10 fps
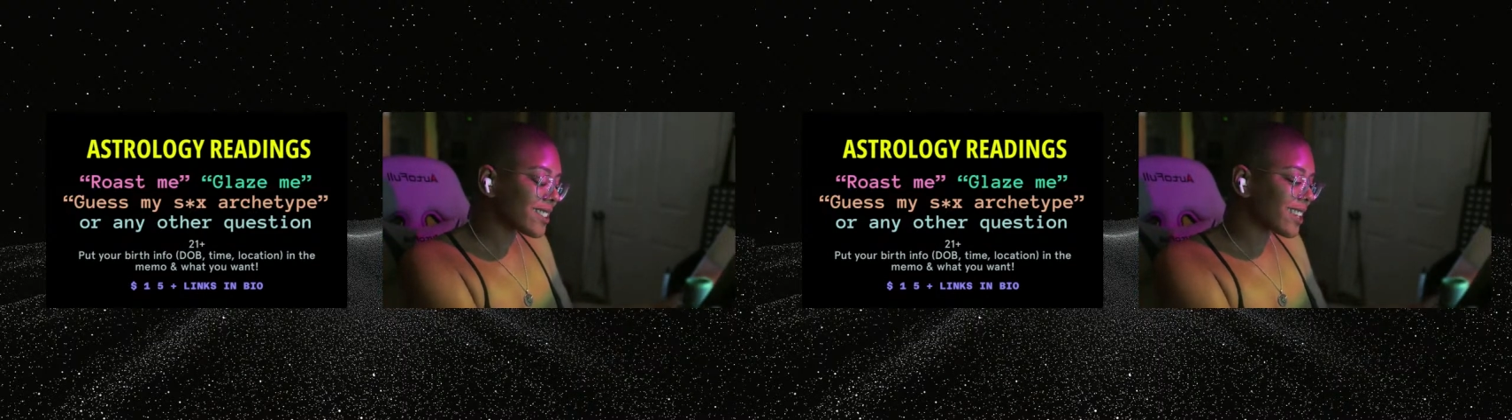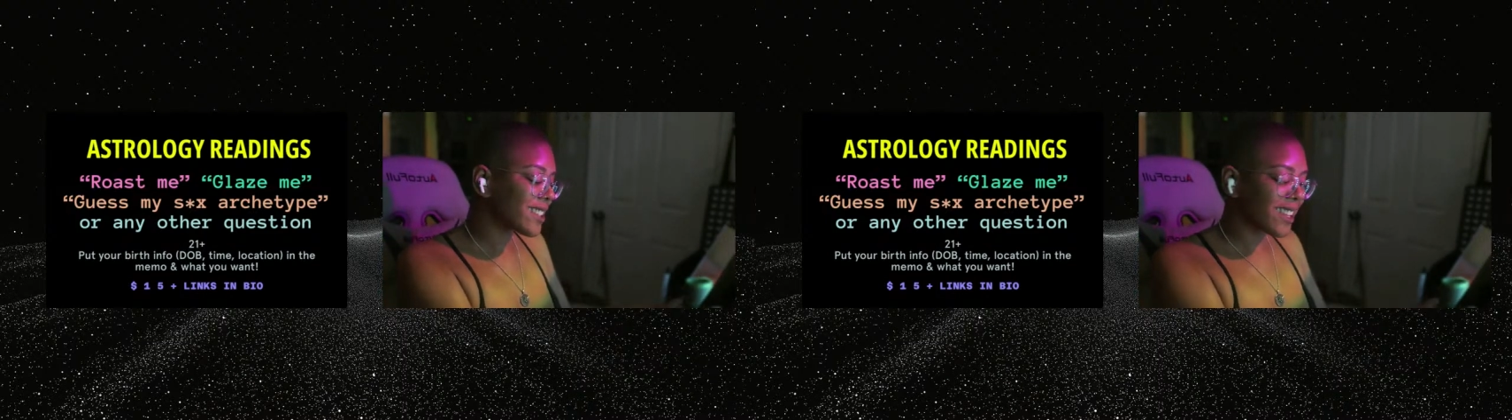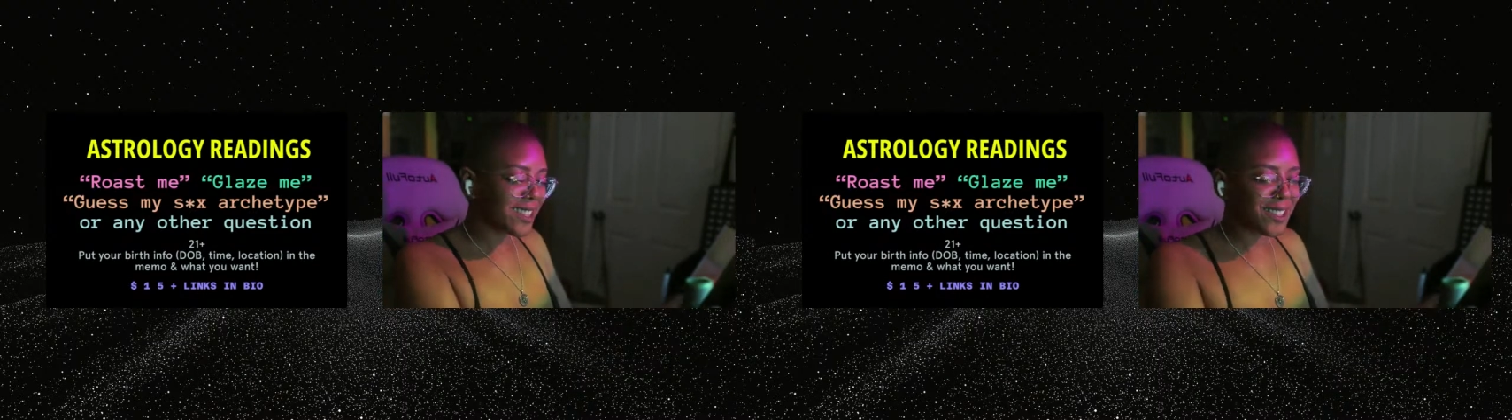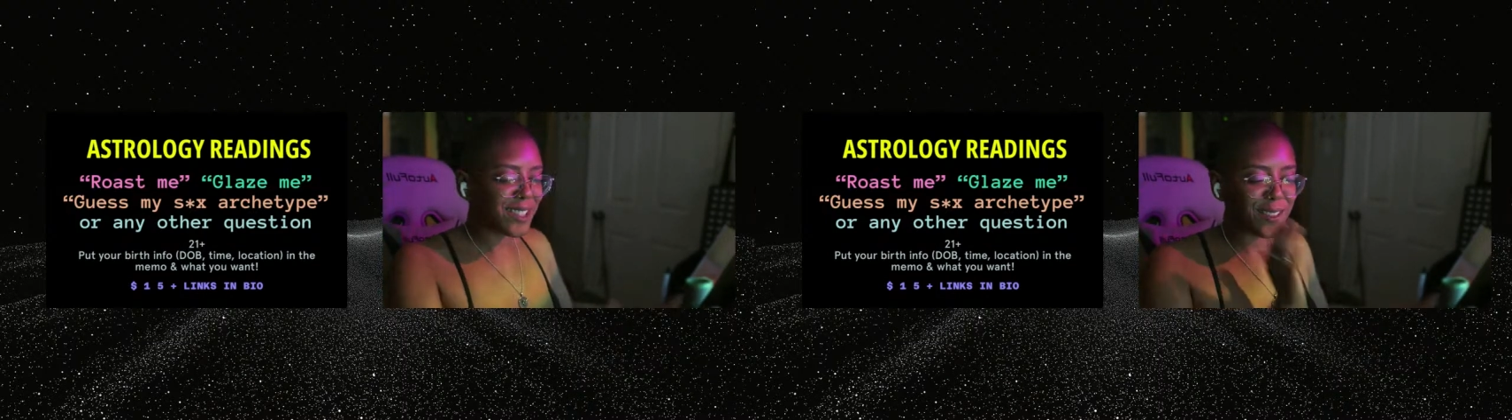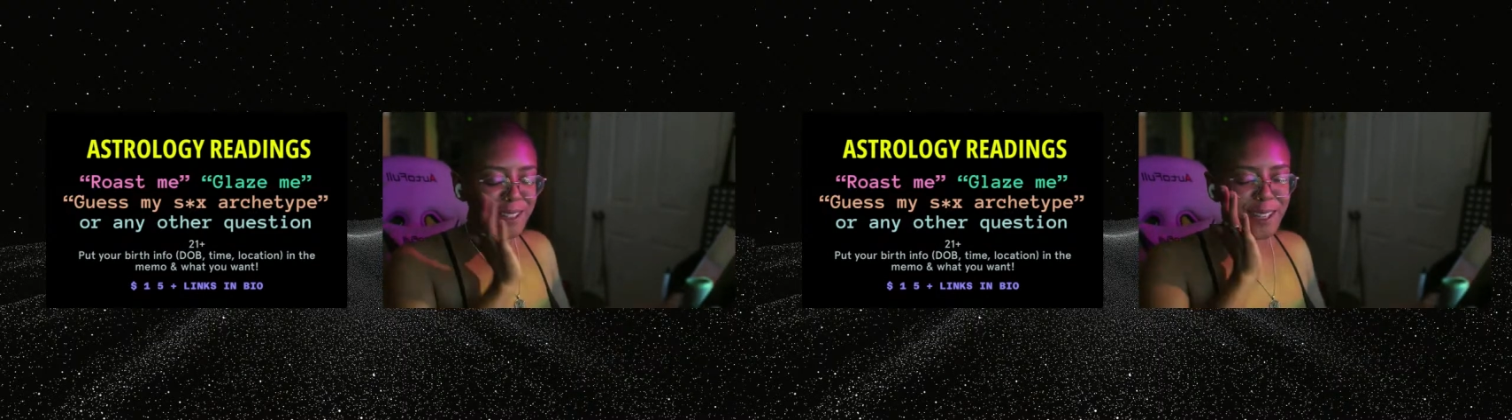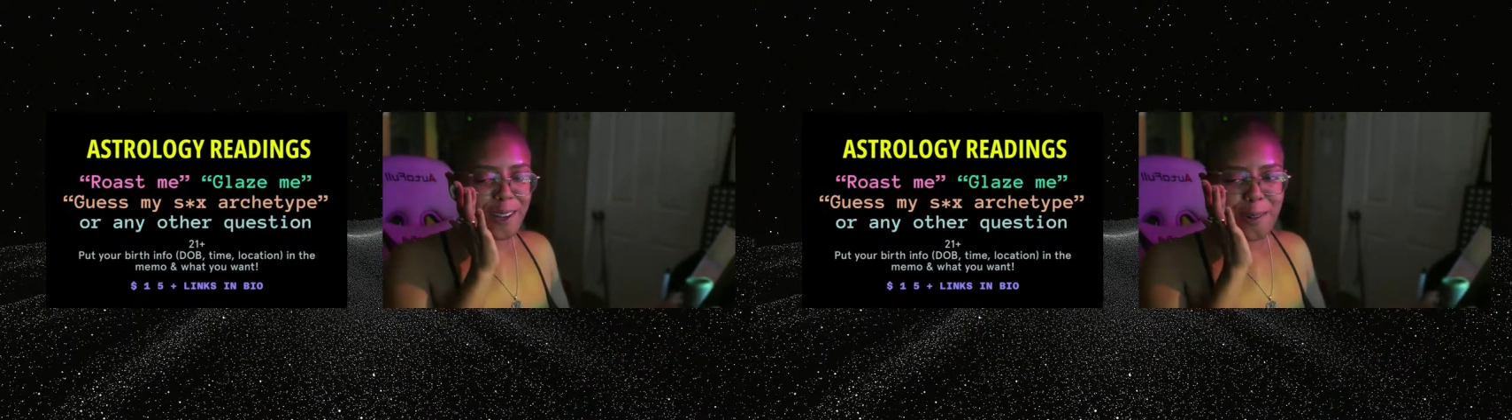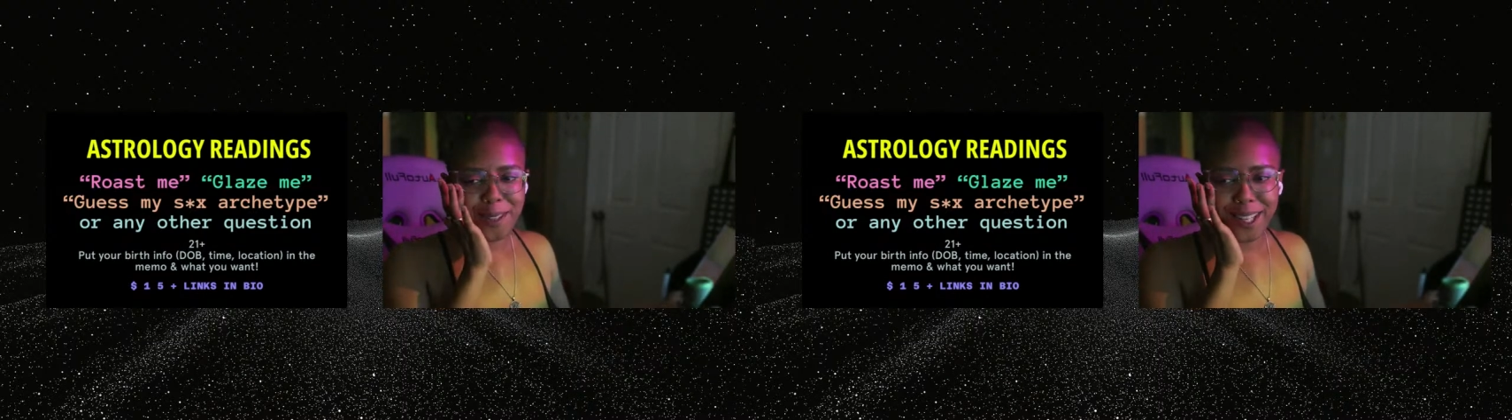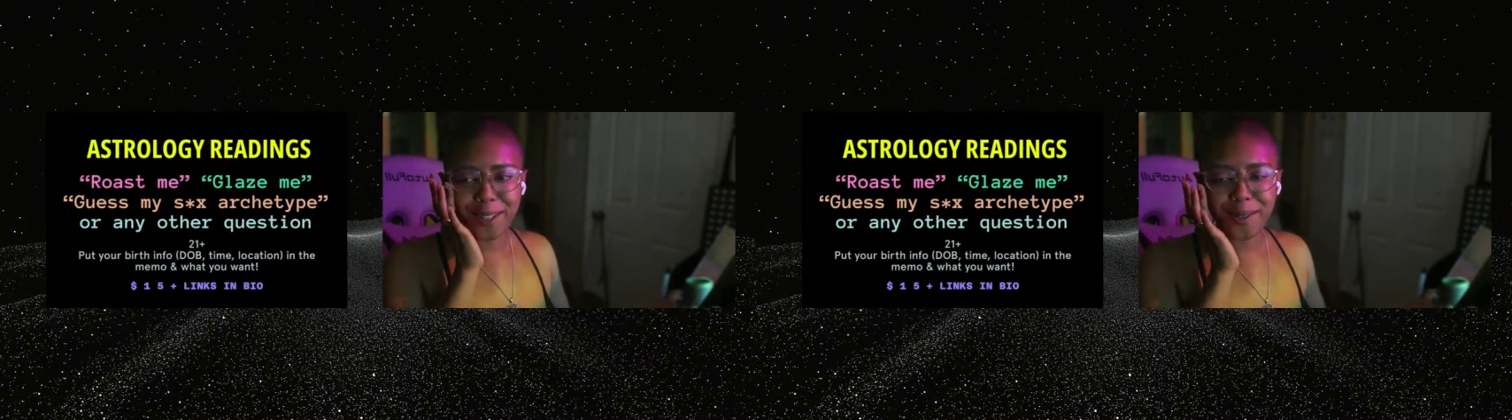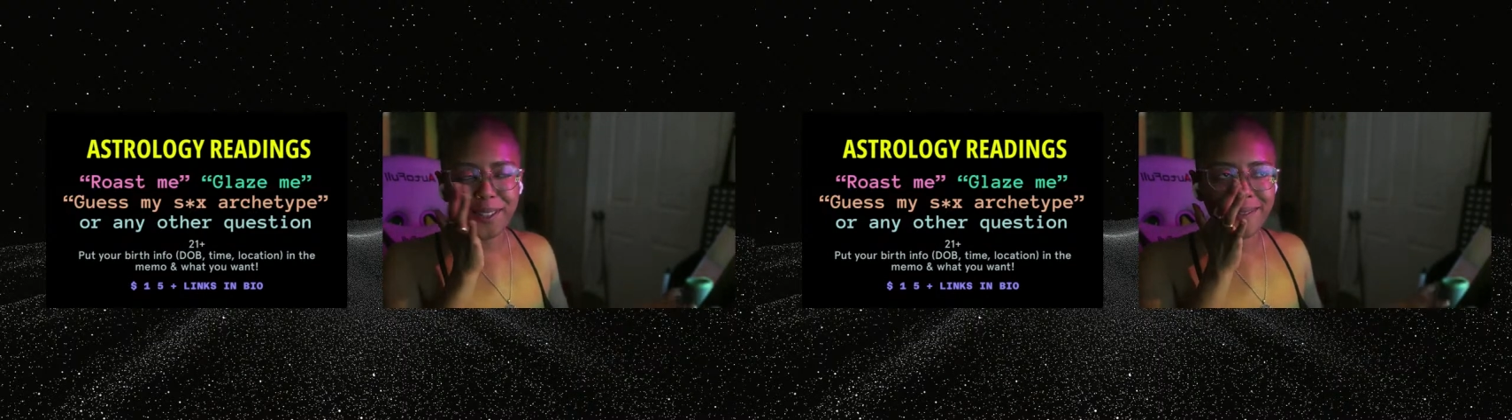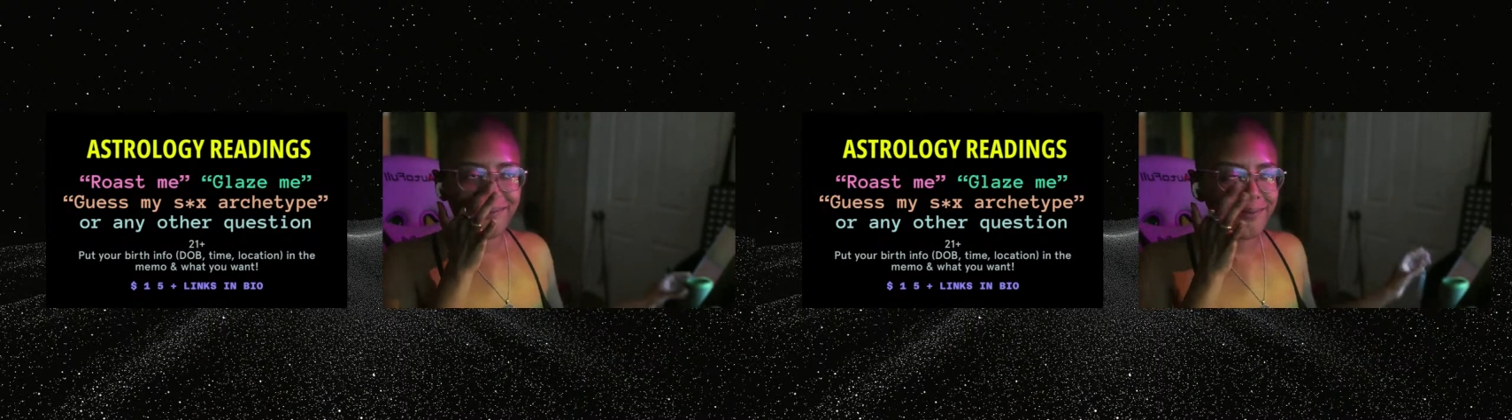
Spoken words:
I said this years ago when you guys were